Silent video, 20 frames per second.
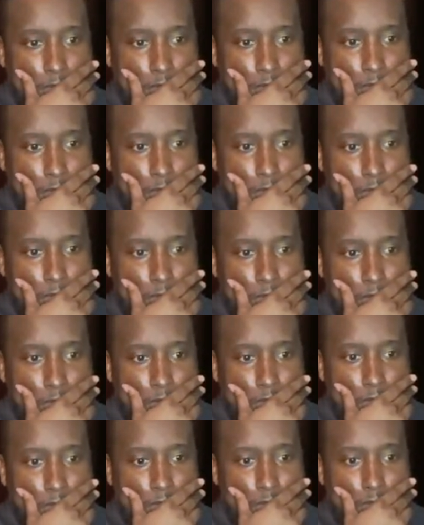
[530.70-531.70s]

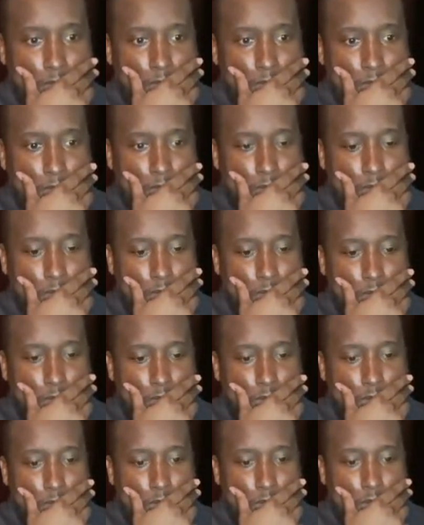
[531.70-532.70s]

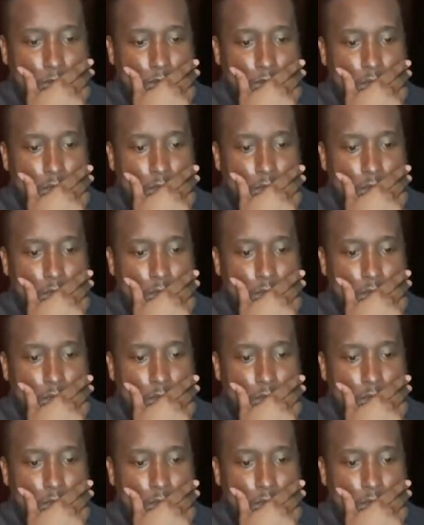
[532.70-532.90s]
Nobody speaks.